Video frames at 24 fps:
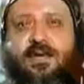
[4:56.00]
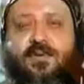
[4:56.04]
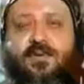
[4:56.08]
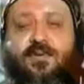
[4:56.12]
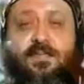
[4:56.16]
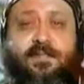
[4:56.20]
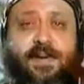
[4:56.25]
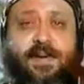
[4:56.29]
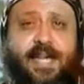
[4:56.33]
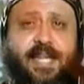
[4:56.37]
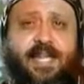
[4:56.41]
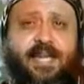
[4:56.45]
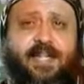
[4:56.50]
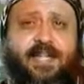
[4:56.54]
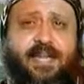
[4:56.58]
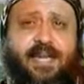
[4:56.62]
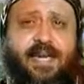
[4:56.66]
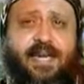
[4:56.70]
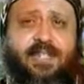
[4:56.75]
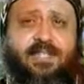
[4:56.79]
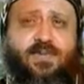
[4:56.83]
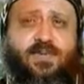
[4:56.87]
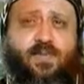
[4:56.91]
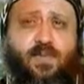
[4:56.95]
Rebellion
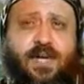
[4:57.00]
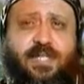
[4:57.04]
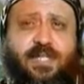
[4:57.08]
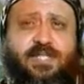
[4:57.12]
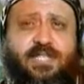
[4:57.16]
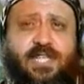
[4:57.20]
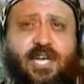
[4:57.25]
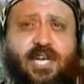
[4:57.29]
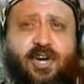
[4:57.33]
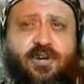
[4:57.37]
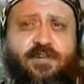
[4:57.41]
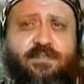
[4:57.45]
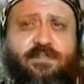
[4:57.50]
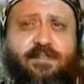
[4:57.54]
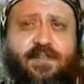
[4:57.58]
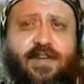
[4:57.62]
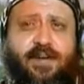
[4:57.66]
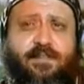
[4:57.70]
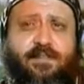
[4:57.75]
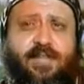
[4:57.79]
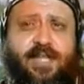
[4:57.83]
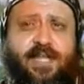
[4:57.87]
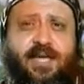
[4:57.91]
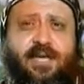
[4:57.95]
against one's own
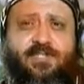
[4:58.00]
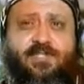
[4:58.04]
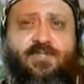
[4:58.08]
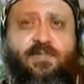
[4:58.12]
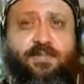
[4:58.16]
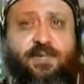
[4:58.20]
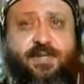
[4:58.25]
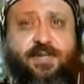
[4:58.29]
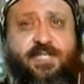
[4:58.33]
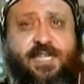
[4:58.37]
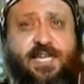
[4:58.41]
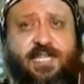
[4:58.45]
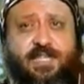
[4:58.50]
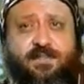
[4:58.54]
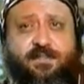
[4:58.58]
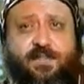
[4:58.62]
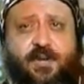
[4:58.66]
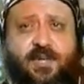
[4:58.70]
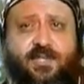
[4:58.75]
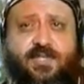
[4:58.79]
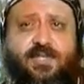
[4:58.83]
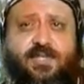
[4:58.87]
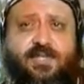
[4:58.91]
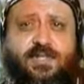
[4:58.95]
family to protect
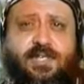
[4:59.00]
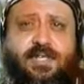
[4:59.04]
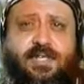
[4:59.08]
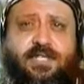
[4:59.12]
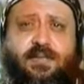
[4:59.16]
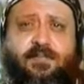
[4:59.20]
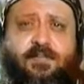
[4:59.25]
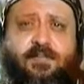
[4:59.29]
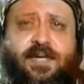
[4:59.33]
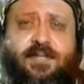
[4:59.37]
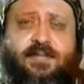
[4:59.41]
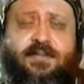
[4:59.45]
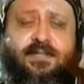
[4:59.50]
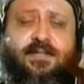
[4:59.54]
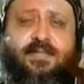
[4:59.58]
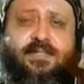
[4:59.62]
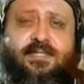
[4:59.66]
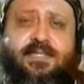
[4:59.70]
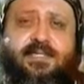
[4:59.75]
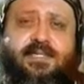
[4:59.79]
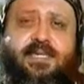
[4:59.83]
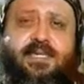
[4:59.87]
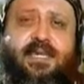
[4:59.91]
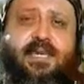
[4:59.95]
personal
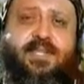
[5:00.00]
independence